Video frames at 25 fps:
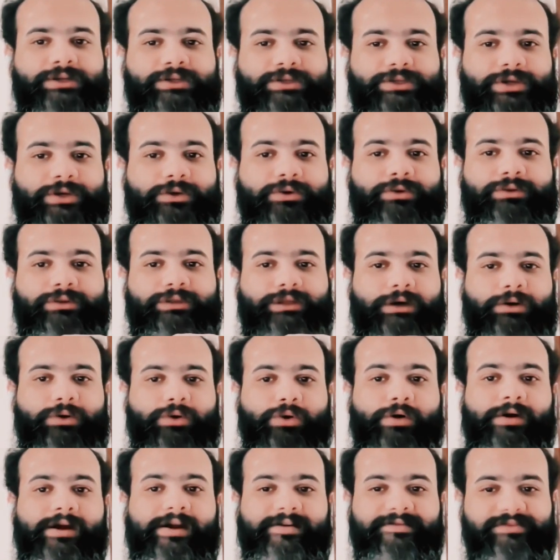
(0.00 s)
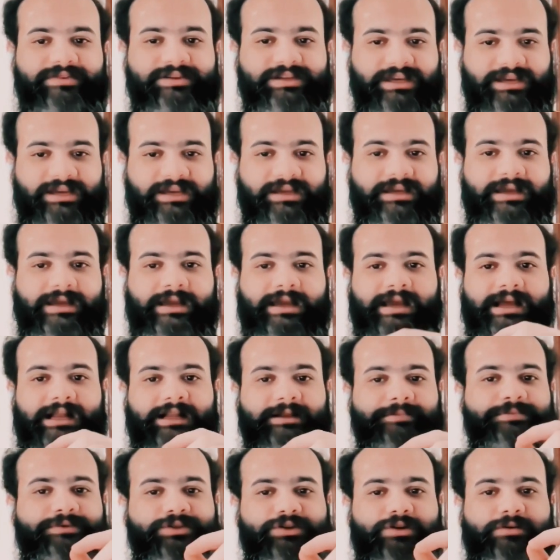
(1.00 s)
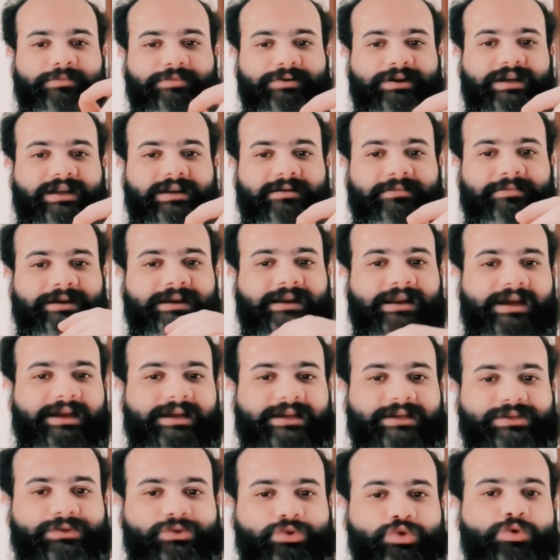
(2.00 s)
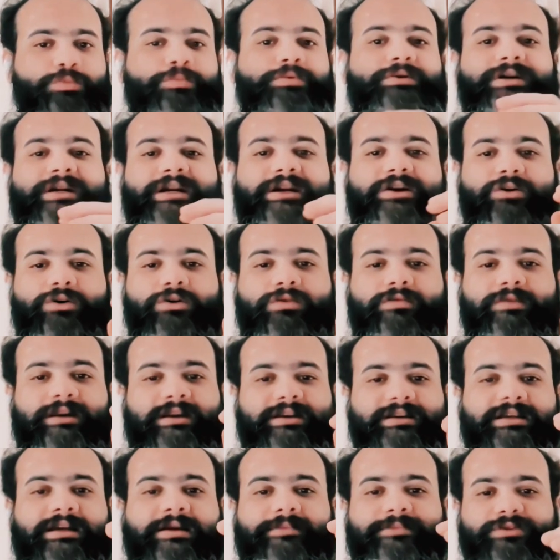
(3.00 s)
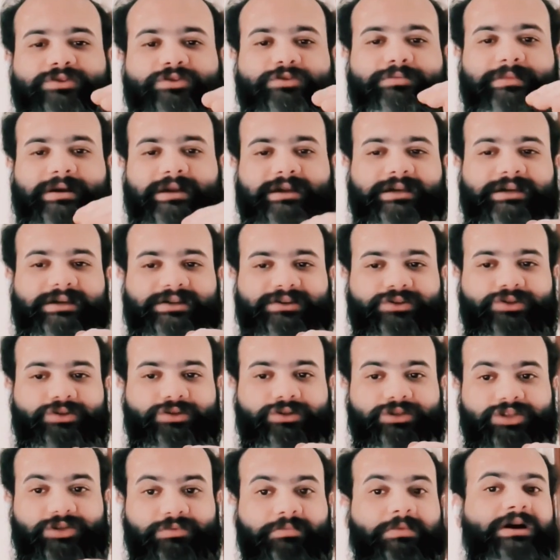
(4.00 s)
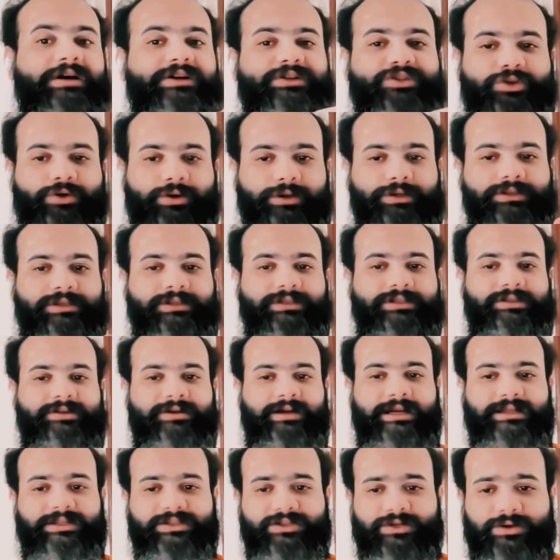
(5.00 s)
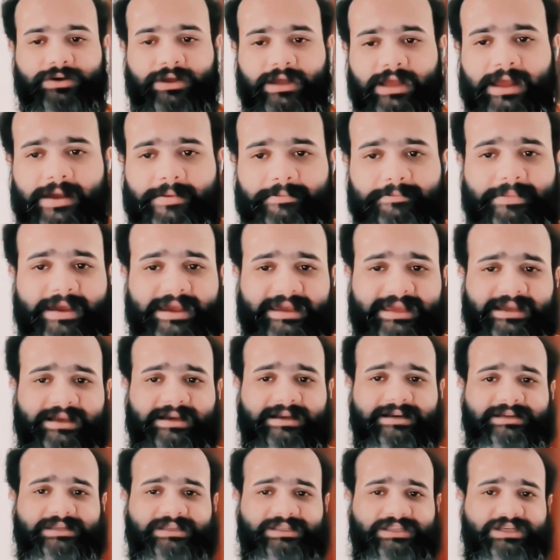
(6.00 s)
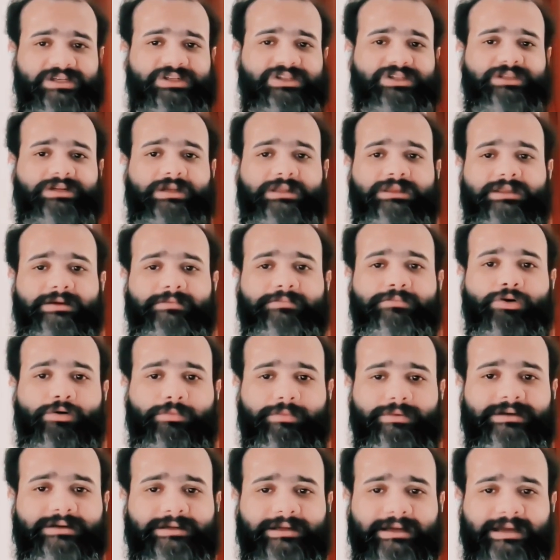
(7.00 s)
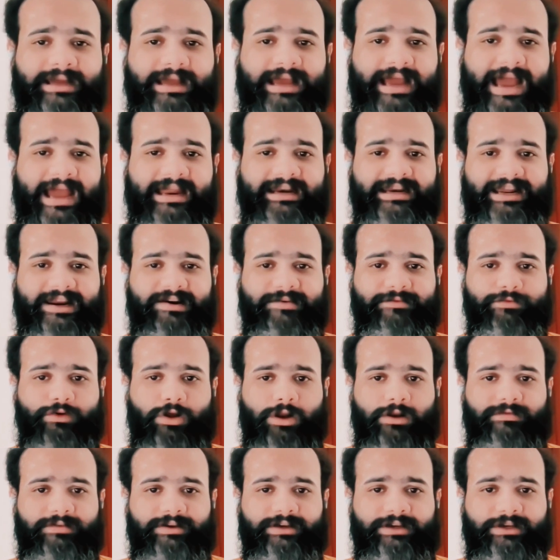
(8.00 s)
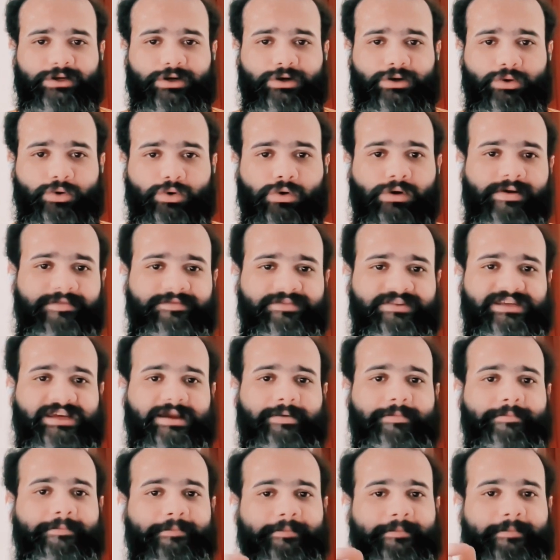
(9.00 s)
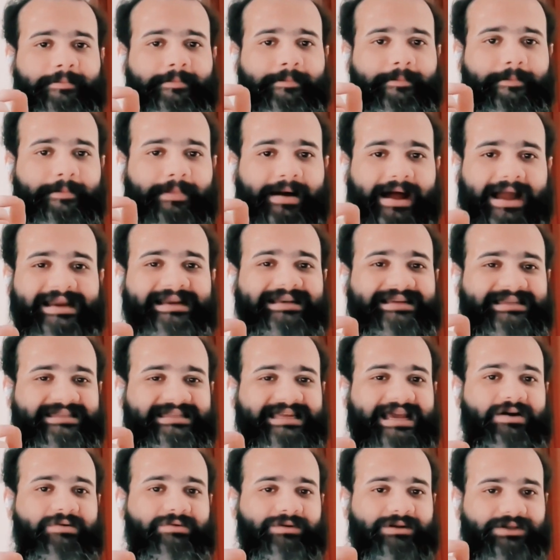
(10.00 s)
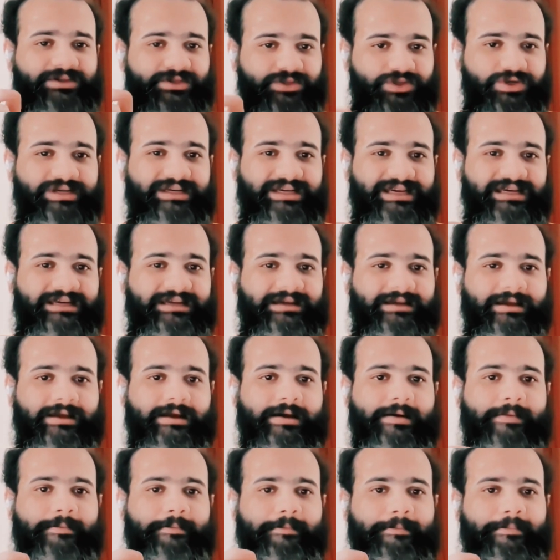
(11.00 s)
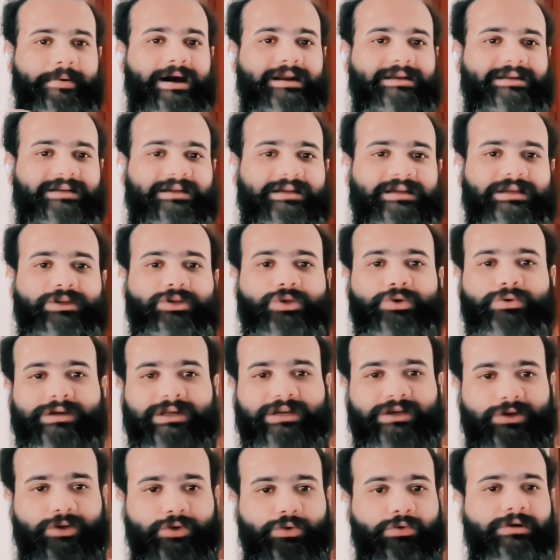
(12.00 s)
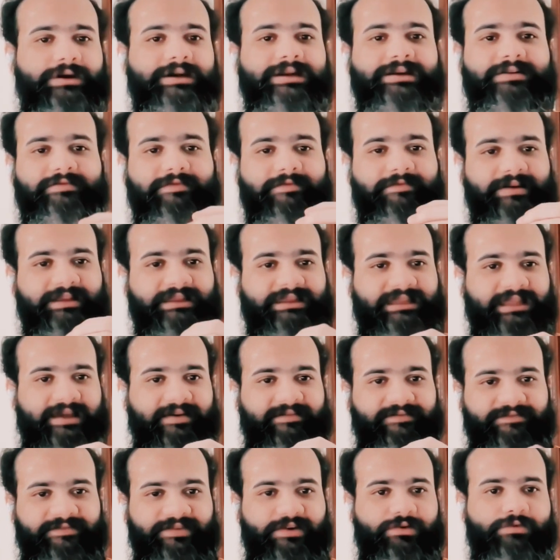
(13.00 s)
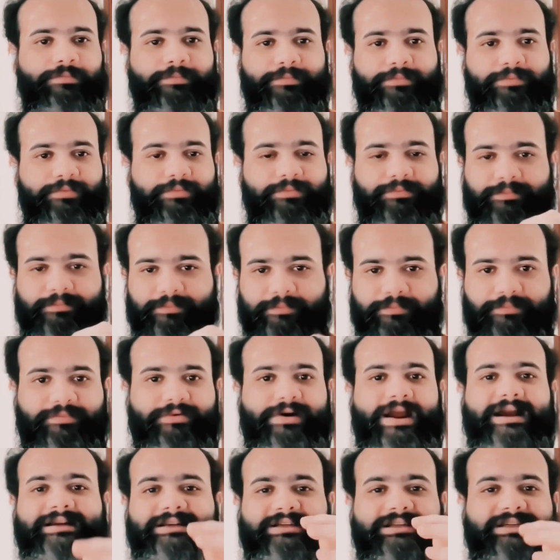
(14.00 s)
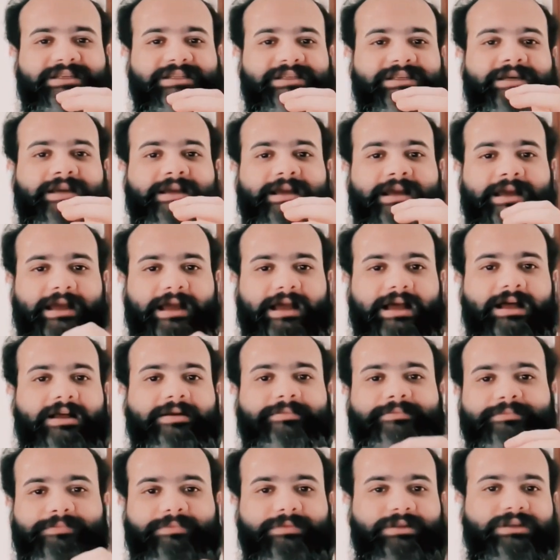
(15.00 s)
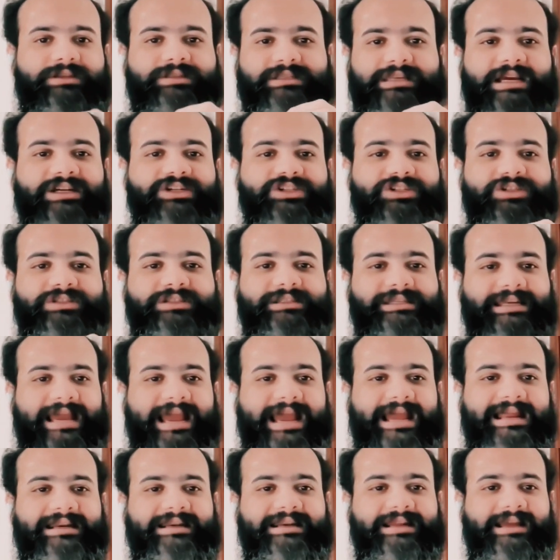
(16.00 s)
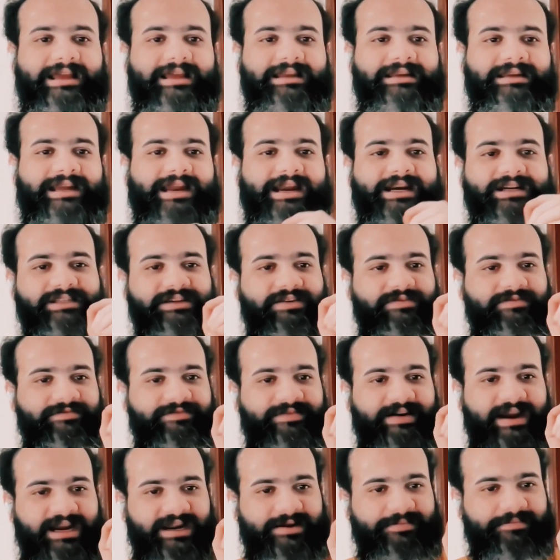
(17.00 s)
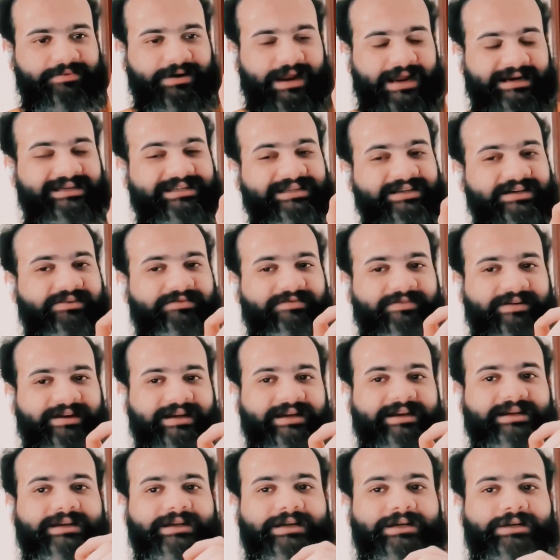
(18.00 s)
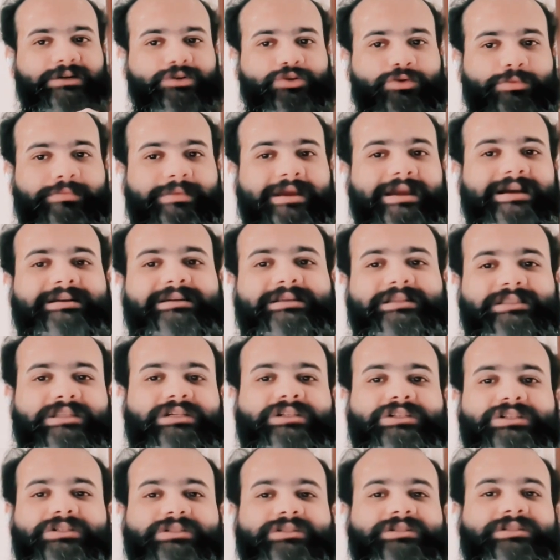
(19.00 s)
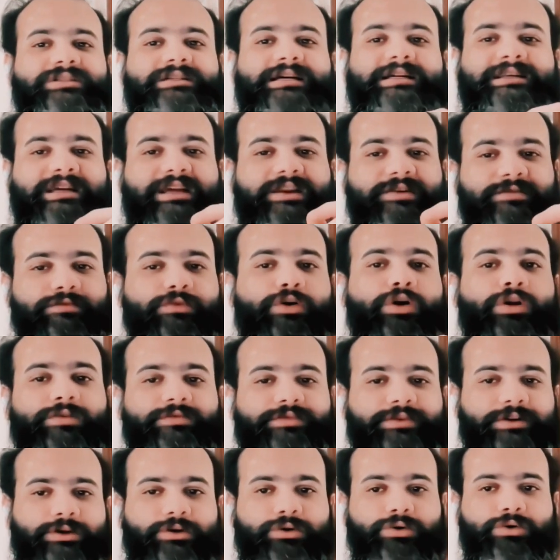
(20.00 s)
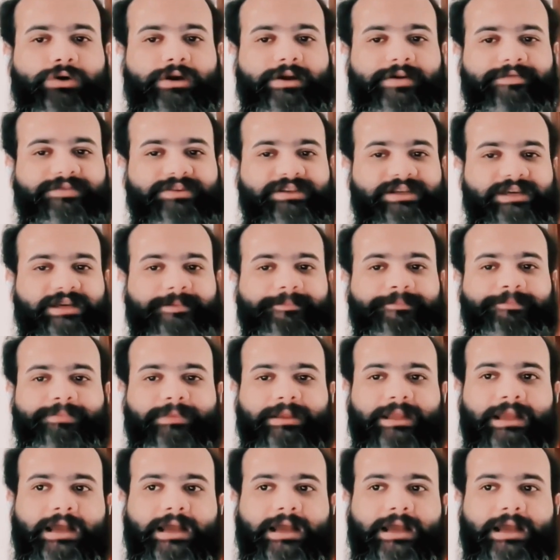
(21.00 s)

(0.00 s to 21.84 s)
So the OFC helps your brain be like a superhero when it comes to making smart choices, right? So making a decision in the moment and involving your OFC might sound tricky, but you can do it with a few practice sessions. And here's a very practical way to make decisions that involve your OFC.